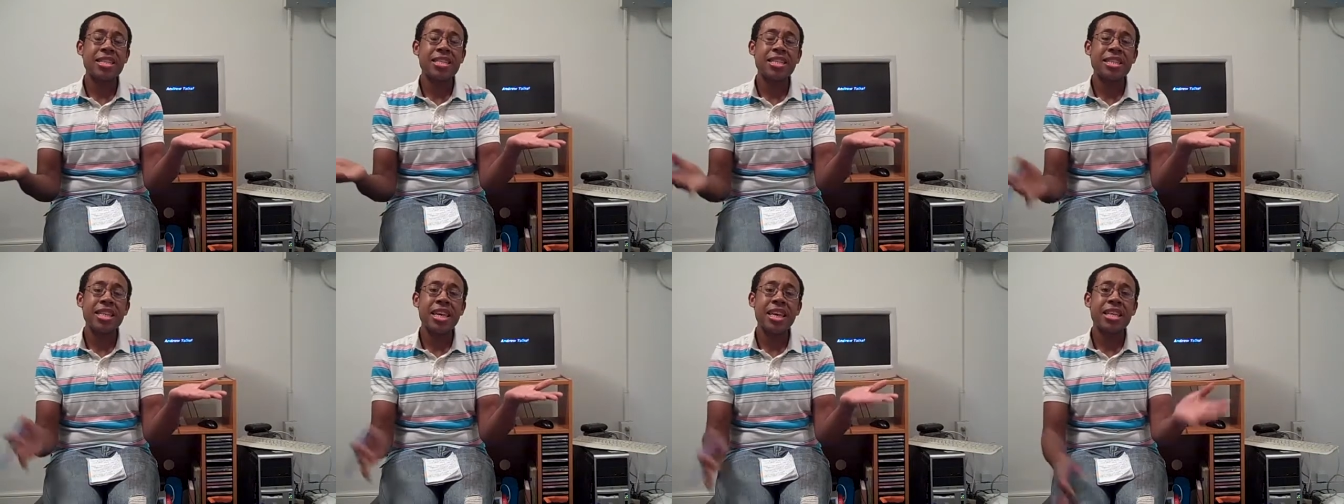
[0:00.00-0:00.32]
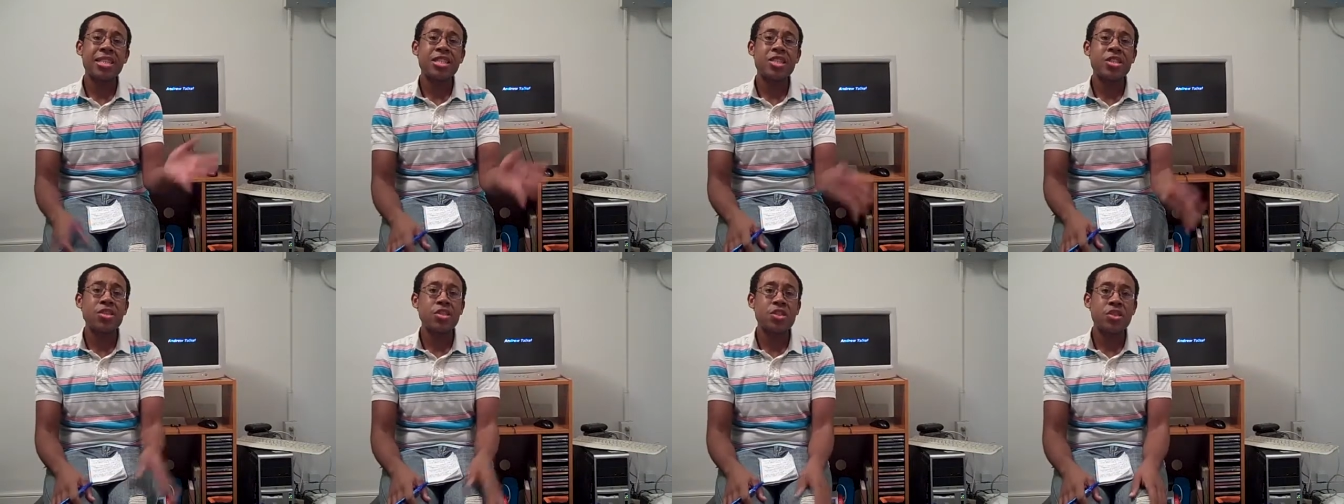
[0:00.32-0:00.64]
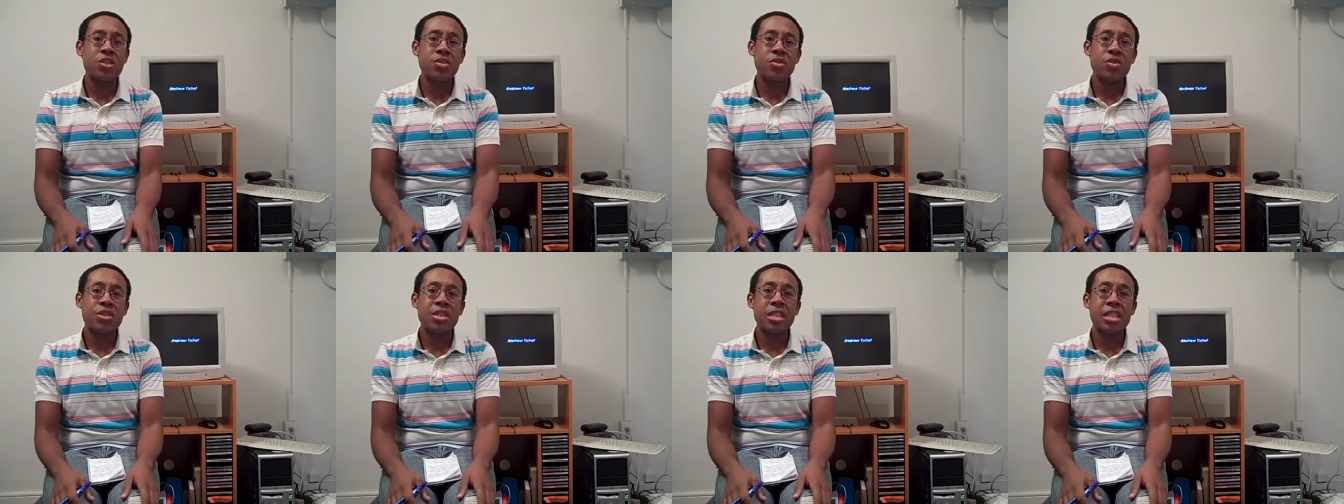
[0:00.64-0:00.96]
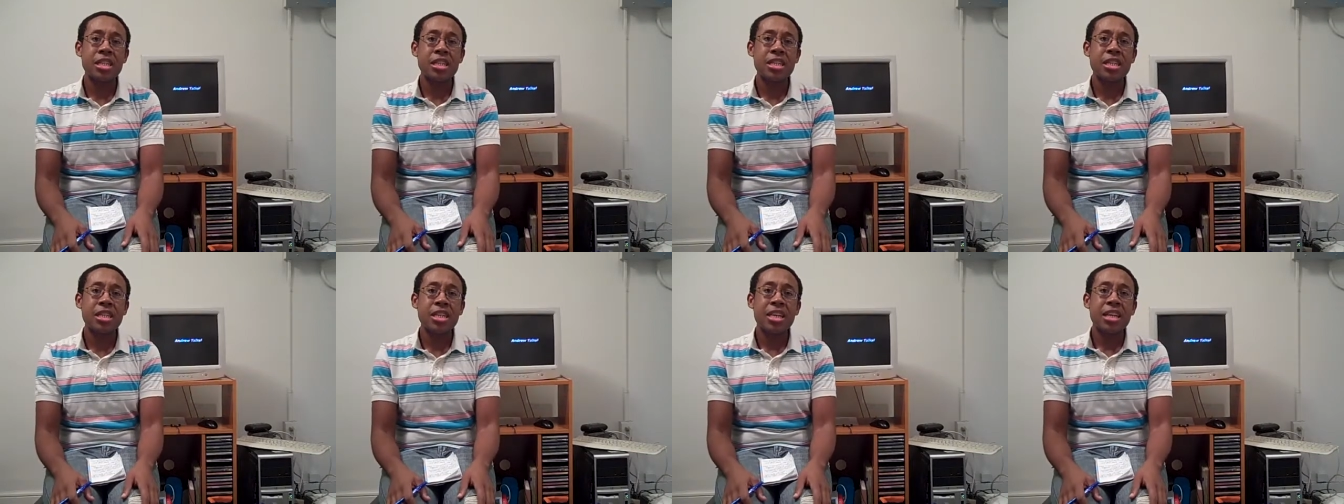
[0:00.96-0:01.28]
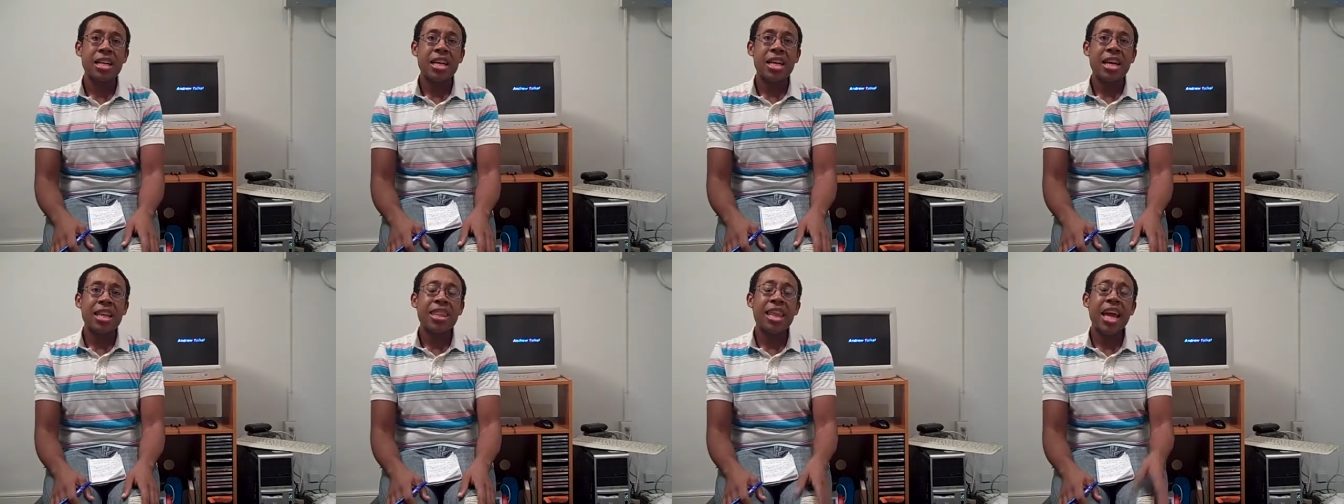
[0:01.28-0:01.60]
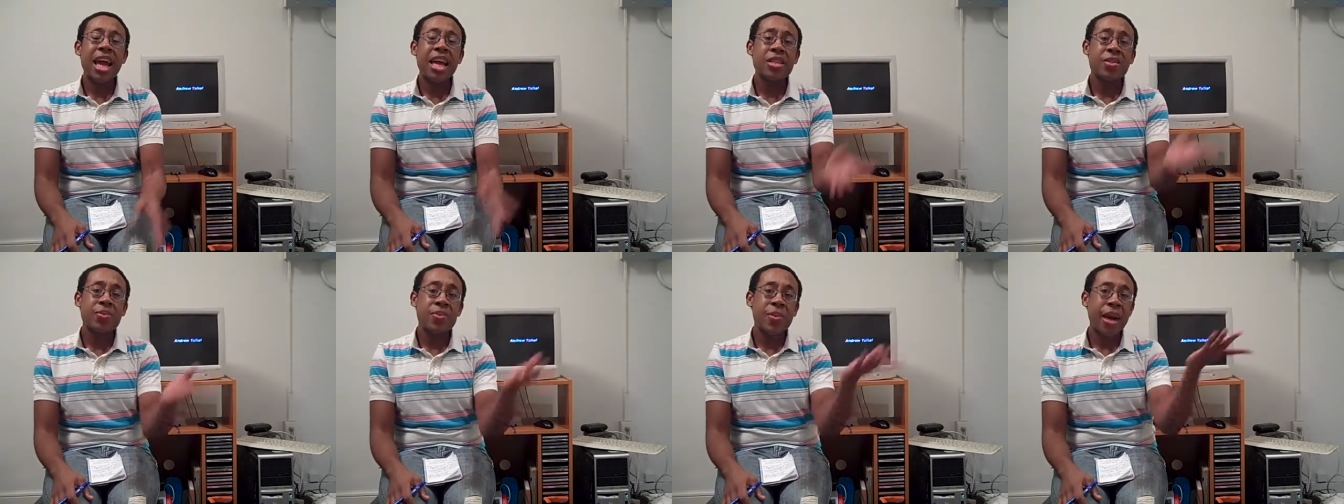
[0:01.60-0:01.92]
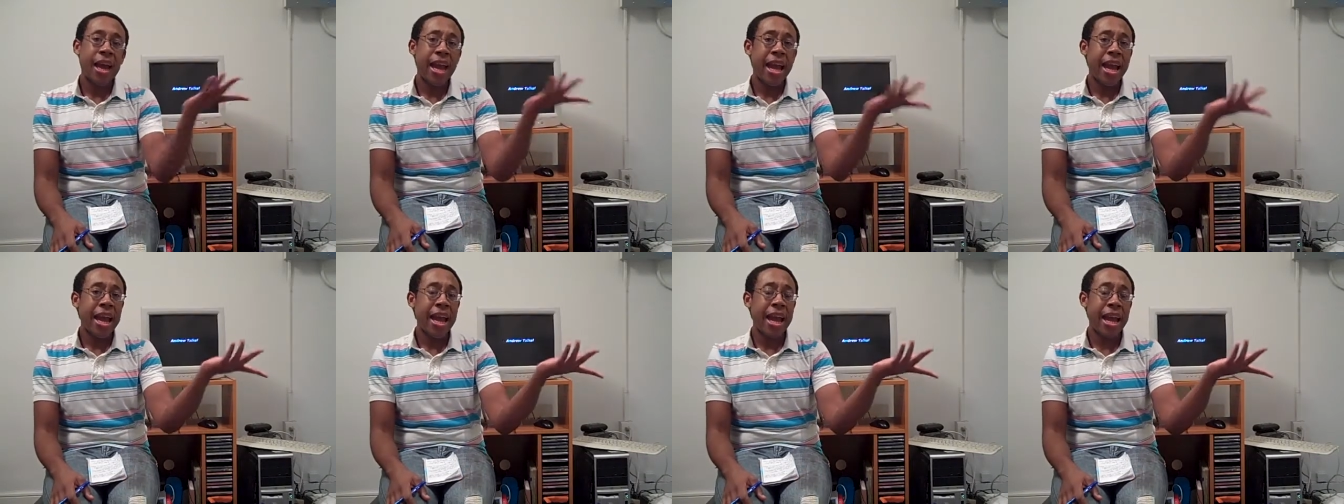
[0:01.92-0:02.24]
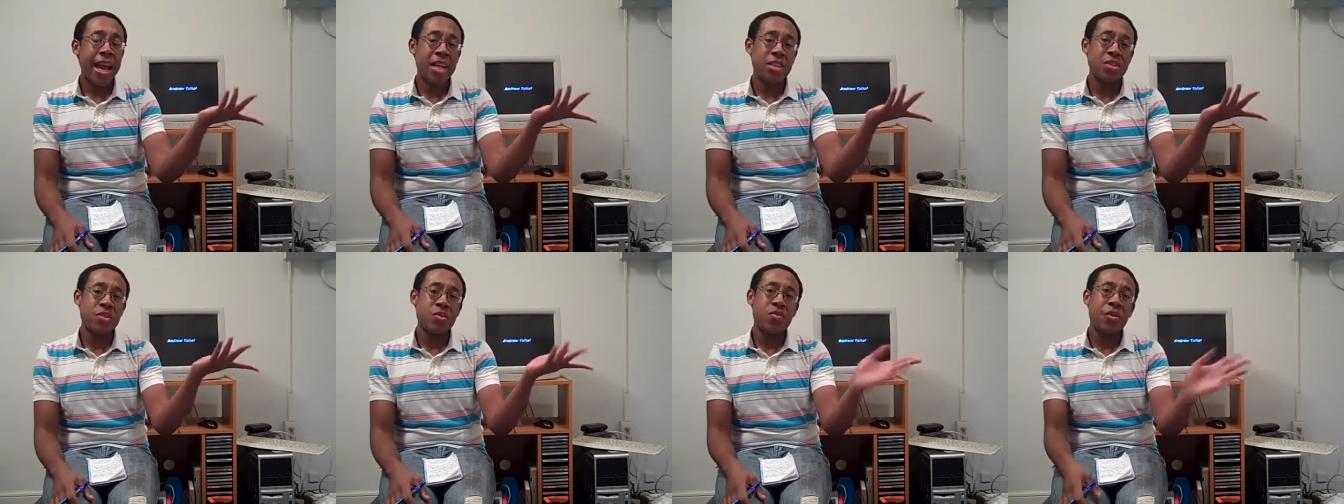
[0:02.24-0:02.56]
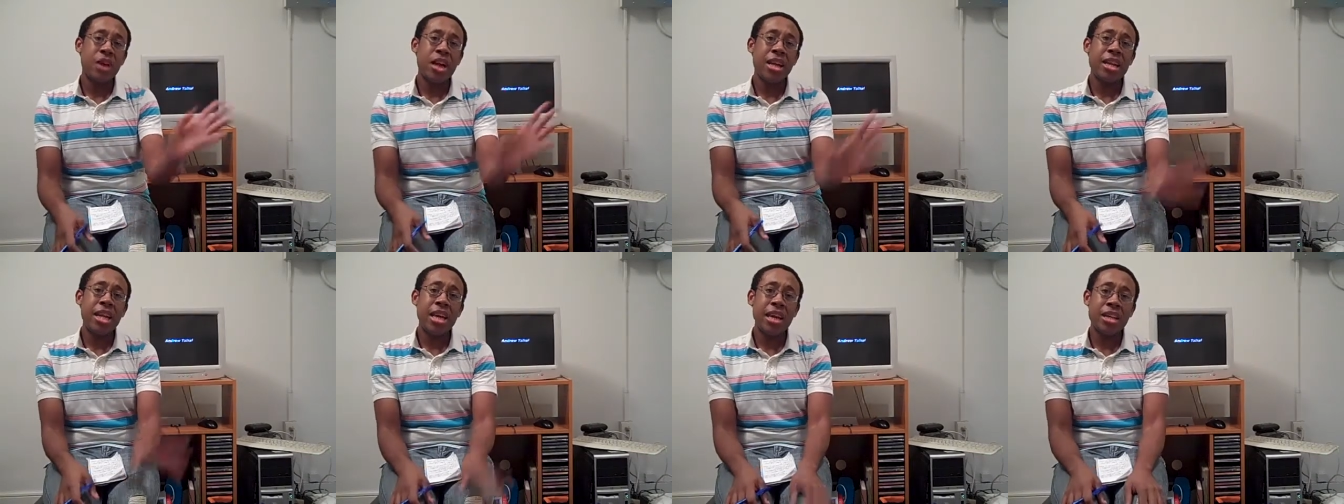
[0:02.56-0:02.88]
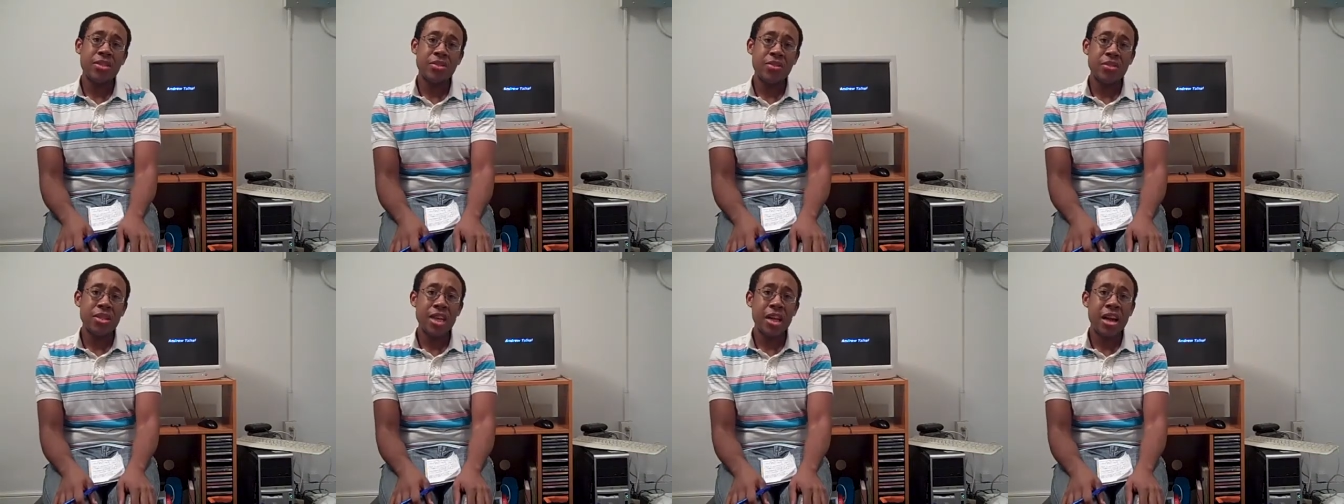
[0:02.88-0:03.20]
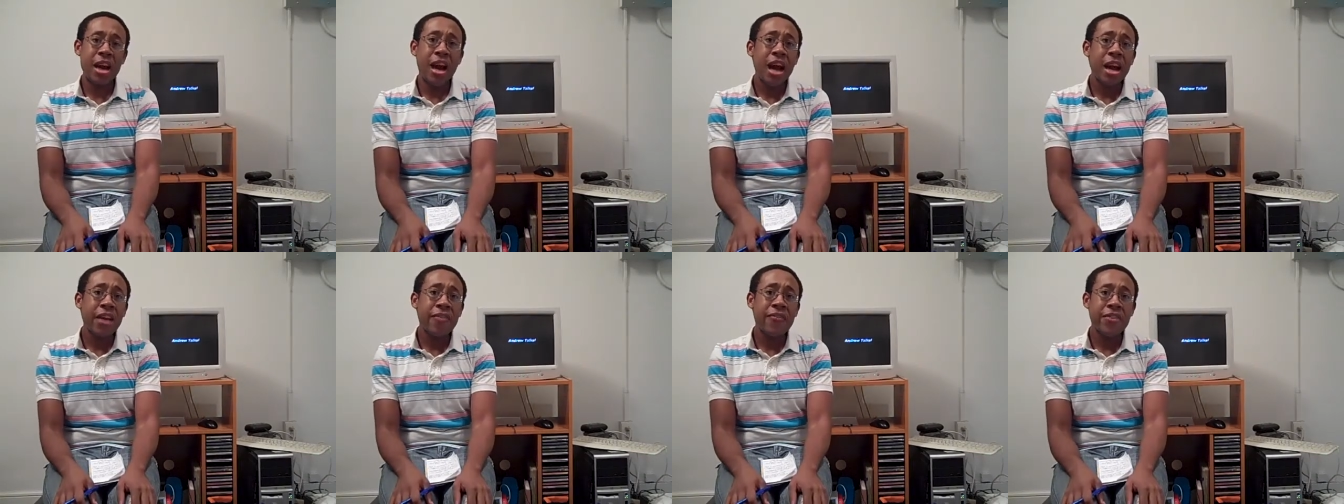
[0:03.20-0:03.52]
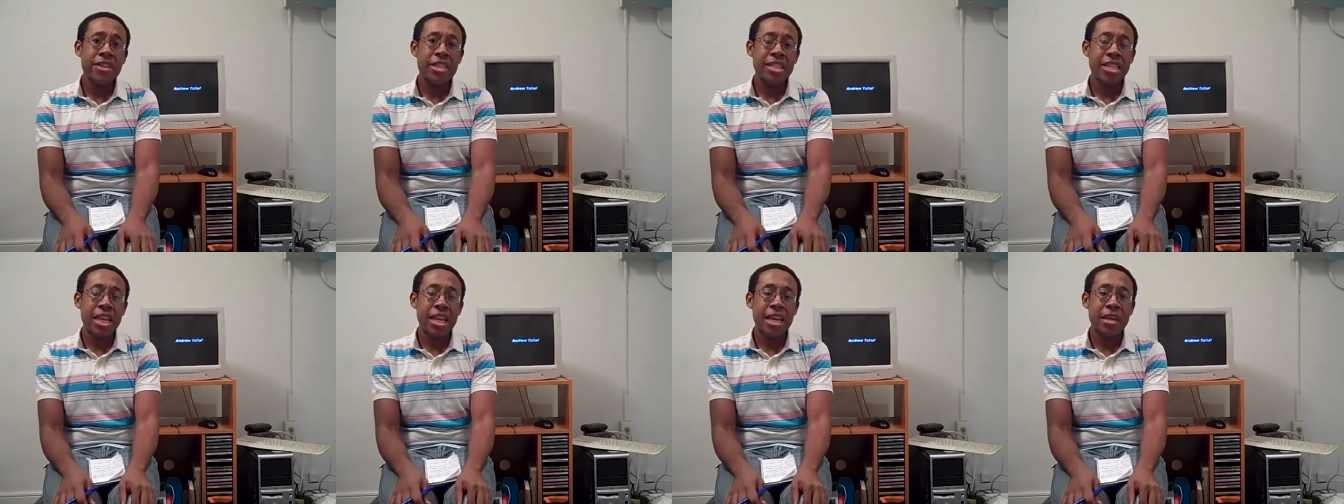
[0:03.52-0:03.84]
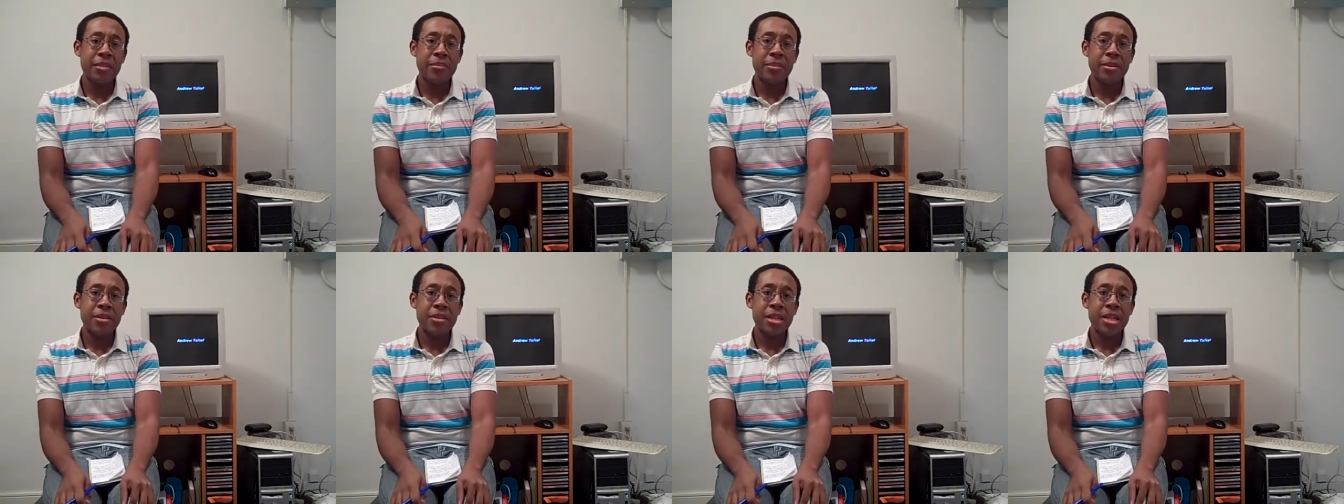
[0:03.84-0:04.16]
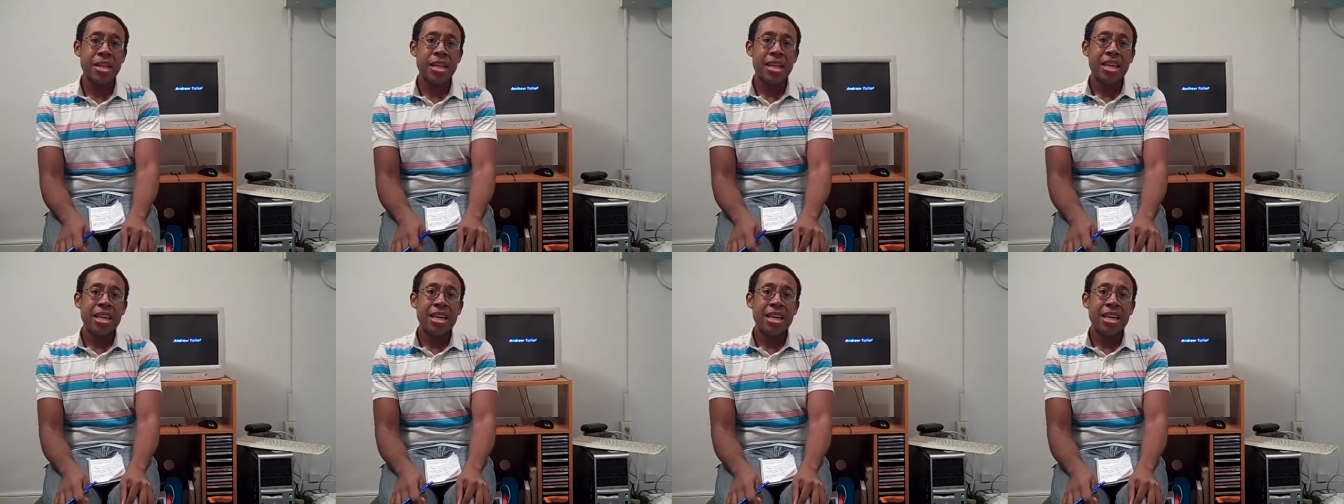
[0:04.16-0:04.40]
to say to Junior, that's where I had you, right next to the coffee table.